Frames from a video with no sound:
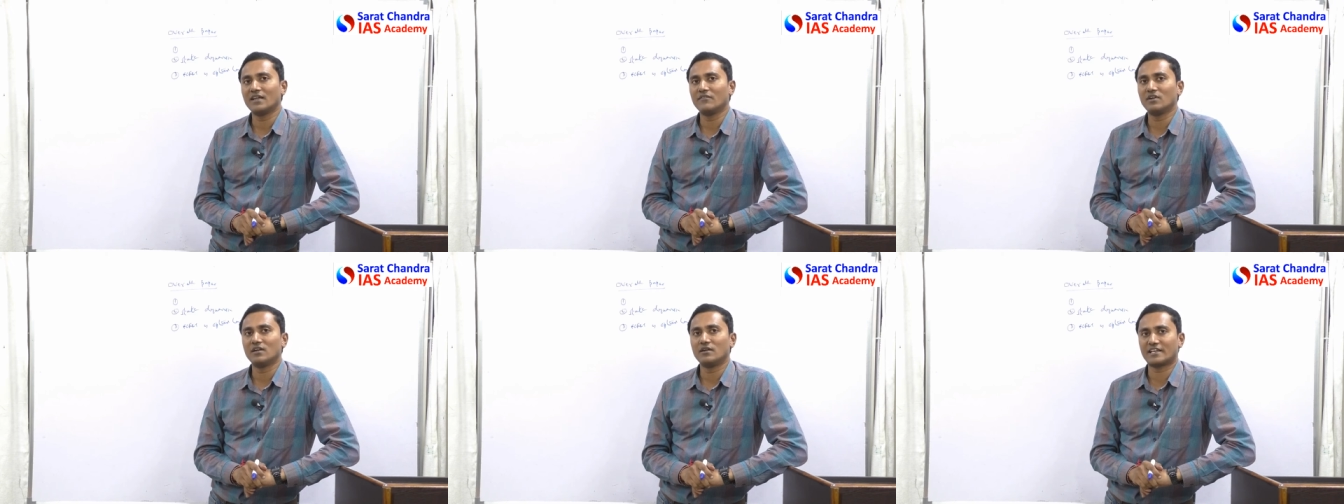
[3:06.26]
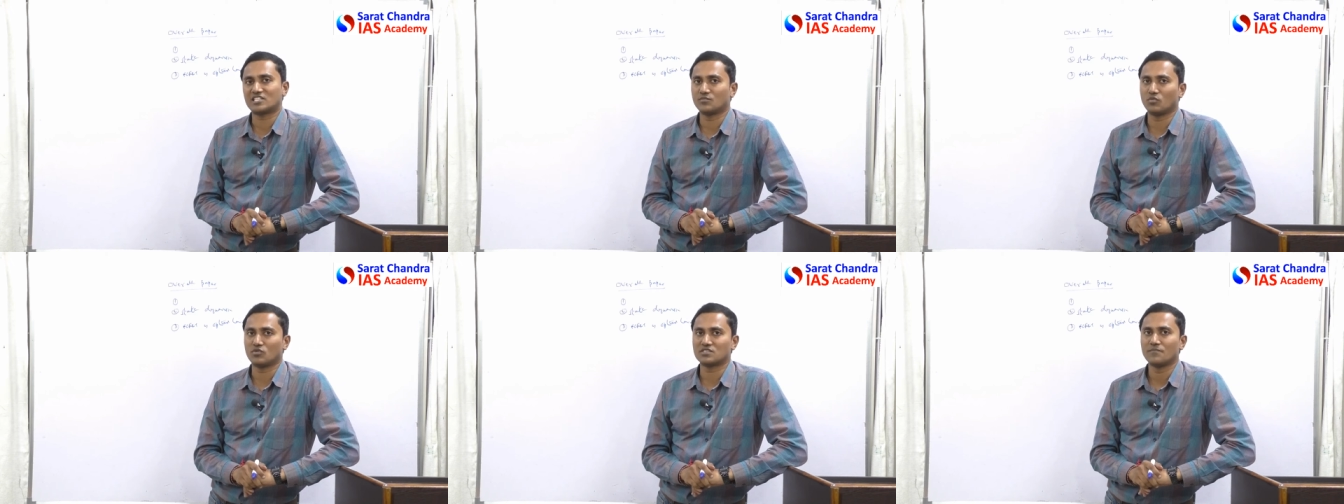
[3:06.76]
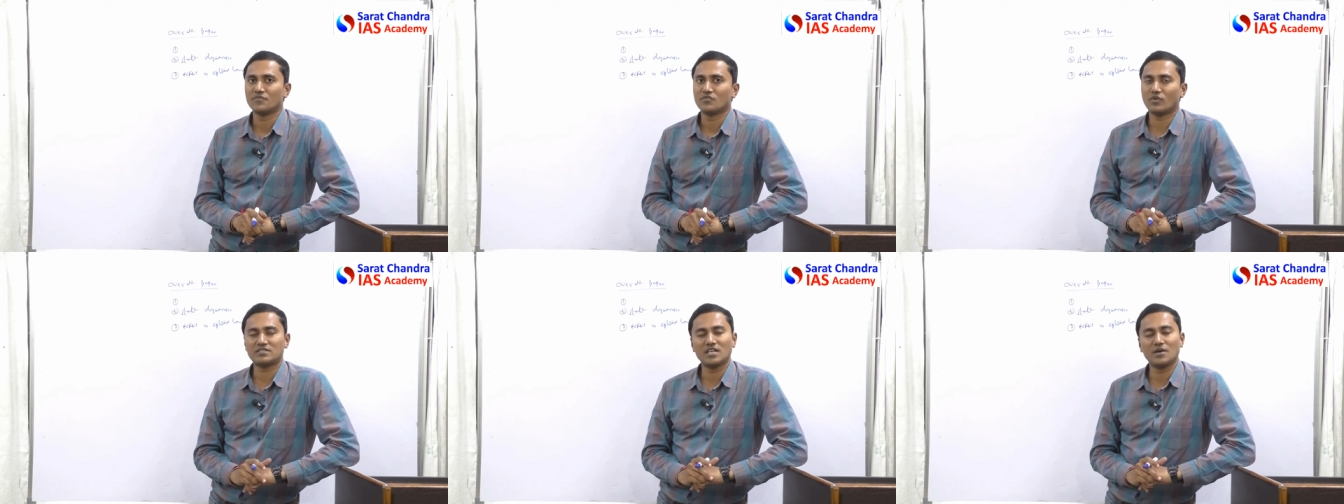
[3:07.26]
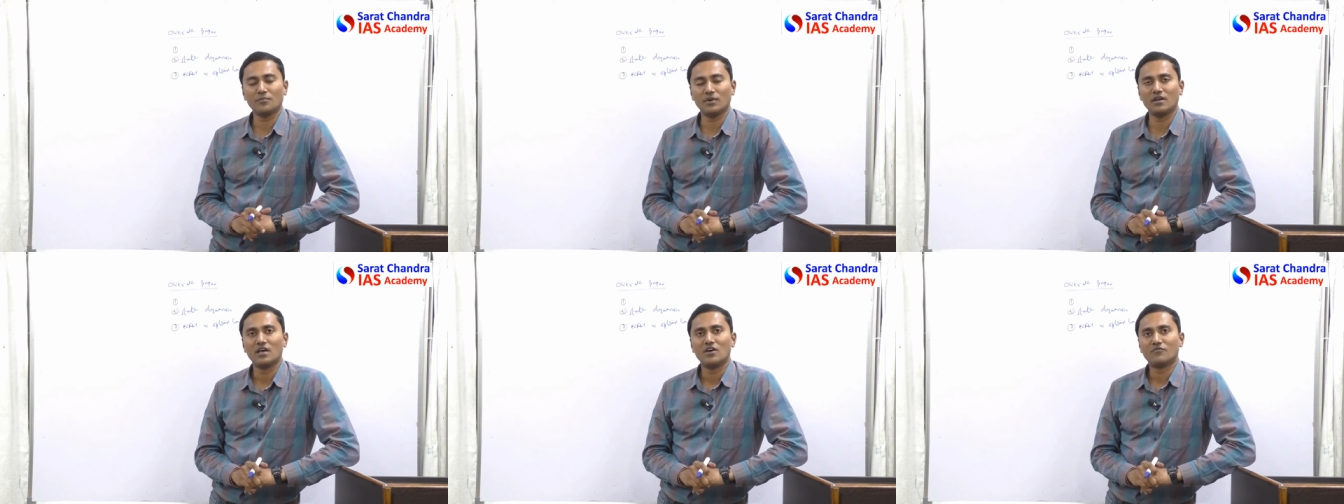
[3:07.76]
level textbooks. For
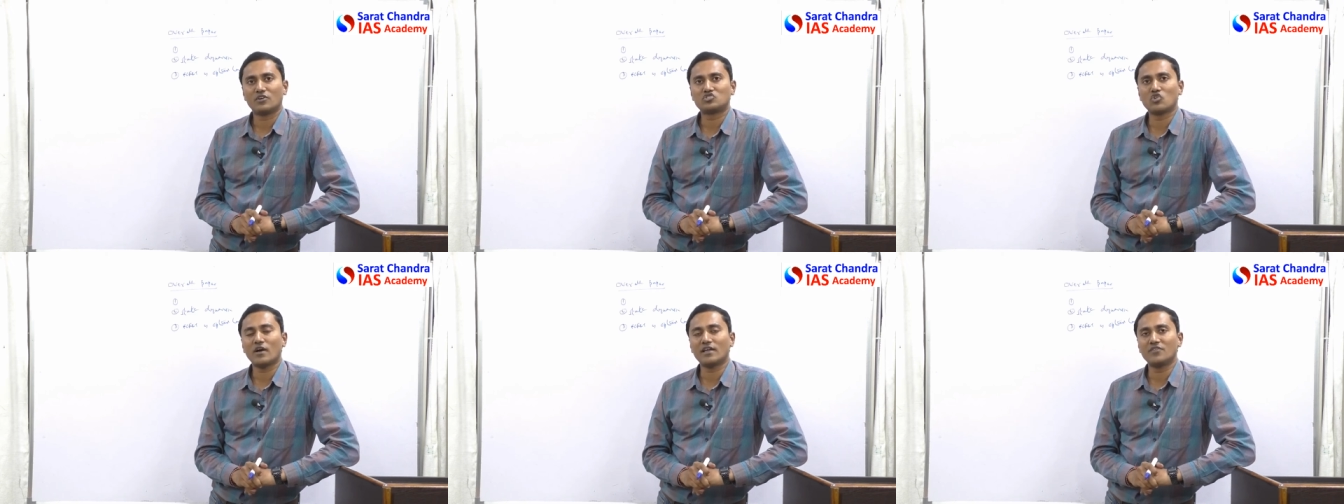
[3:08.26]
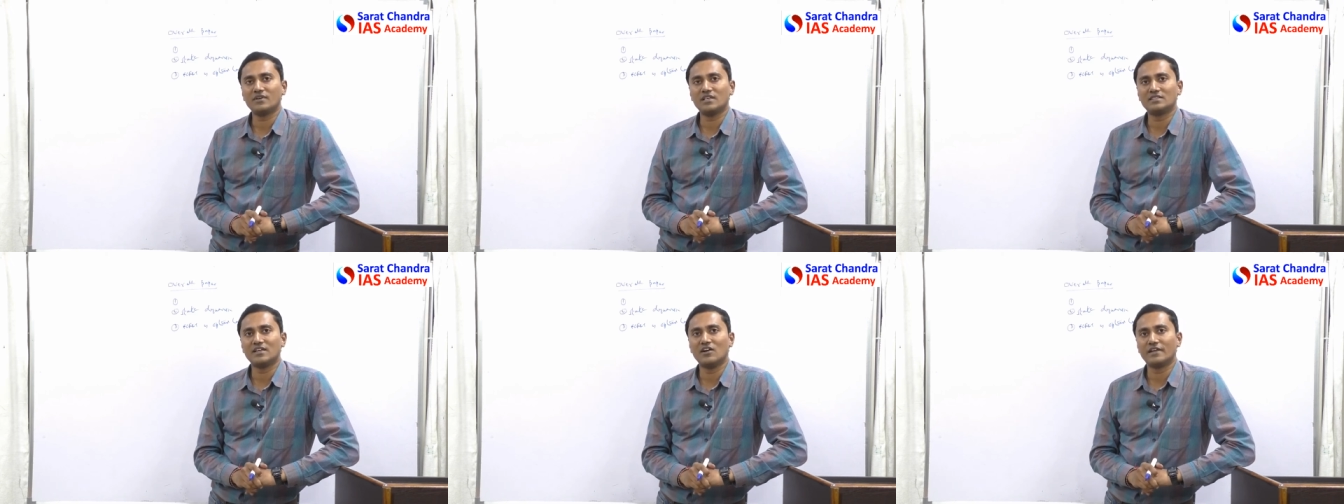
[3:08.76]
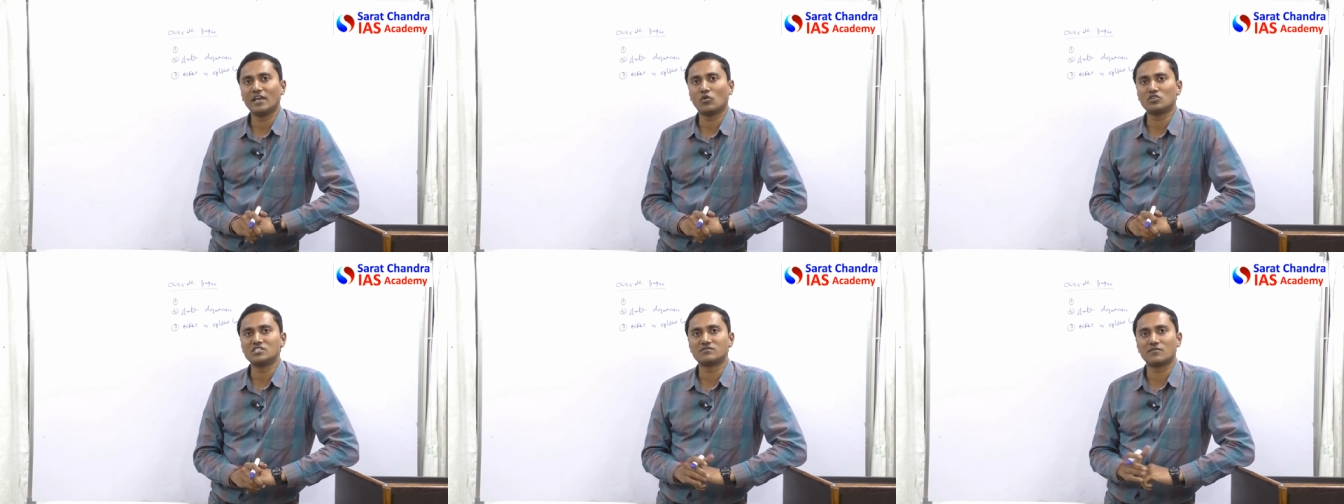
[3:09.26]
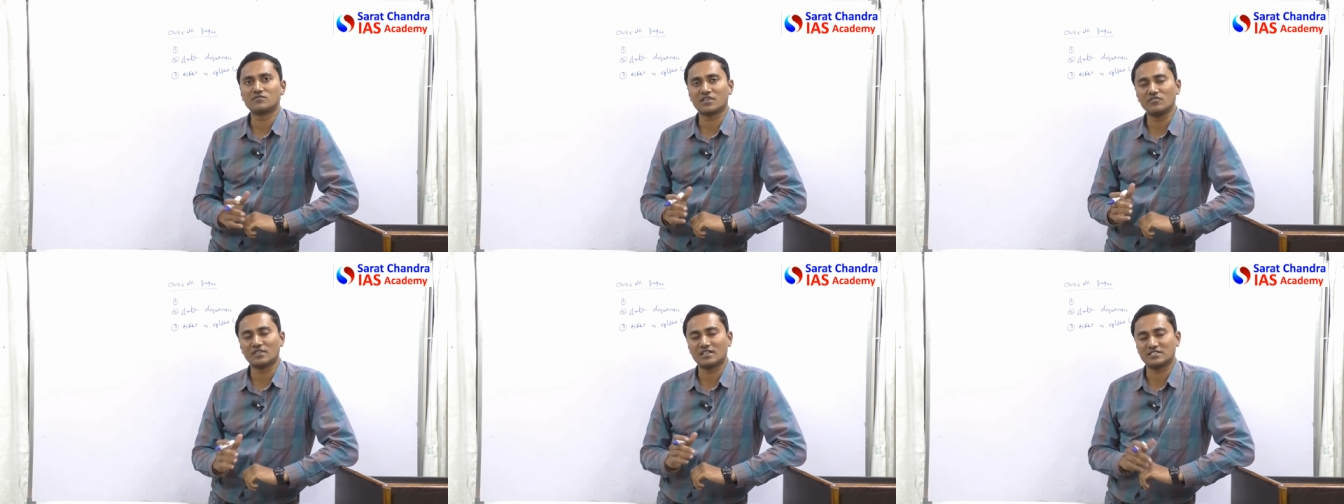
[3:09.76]
example, for geography, they will take questions from
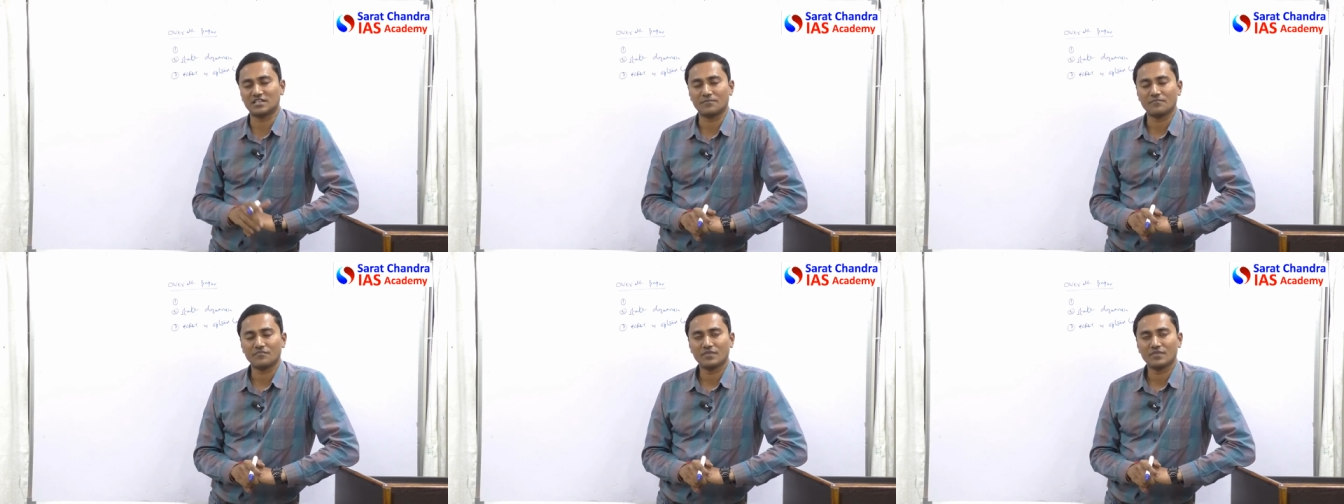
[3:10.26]
Savindra Singh.